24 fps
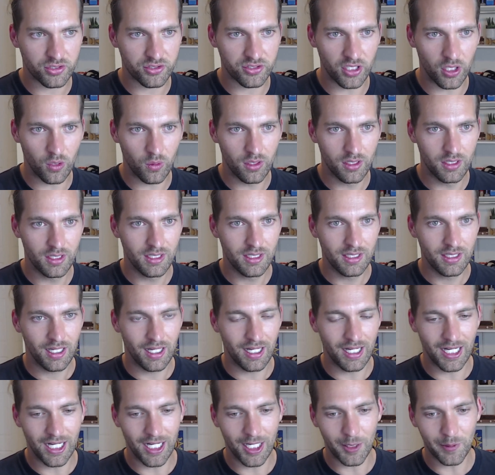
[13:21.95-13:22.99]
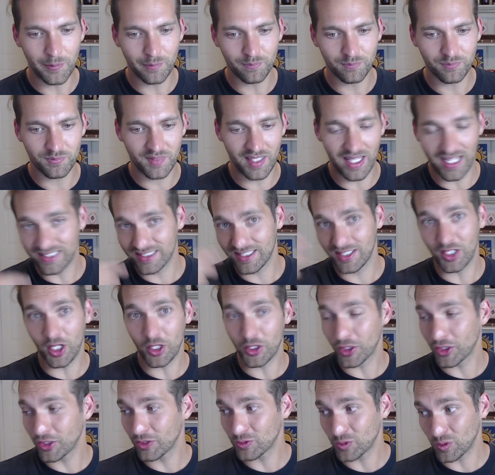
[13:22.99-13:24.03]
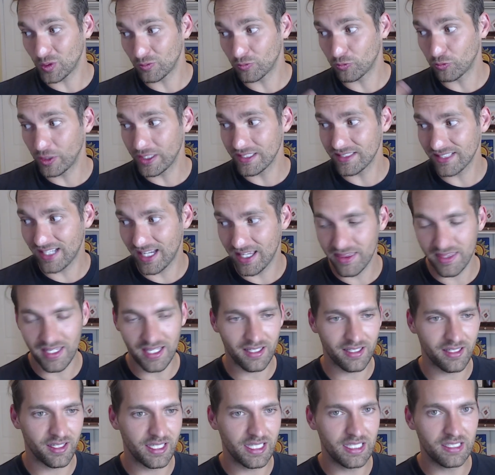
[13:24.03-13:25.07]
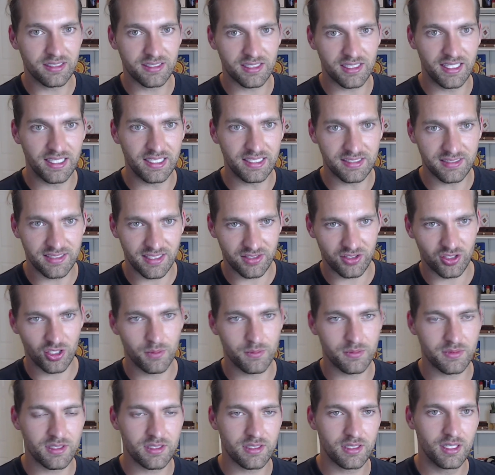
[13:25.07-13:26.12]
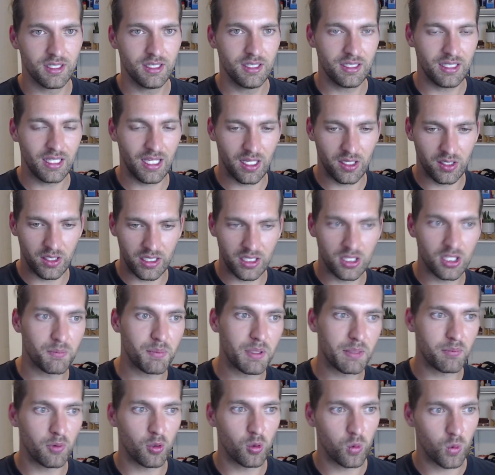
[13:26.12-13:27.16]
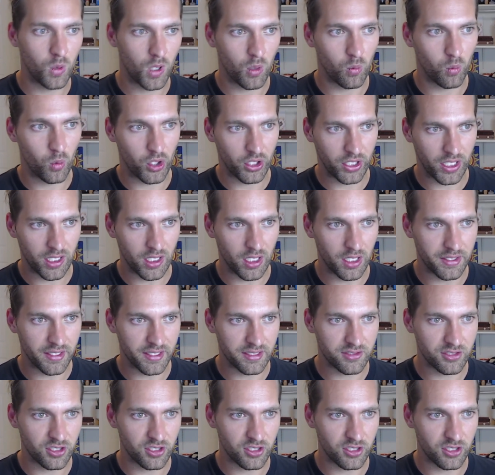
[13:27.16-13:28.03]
So that's another sort of risk, I think, in these systems and in the people who are working on this.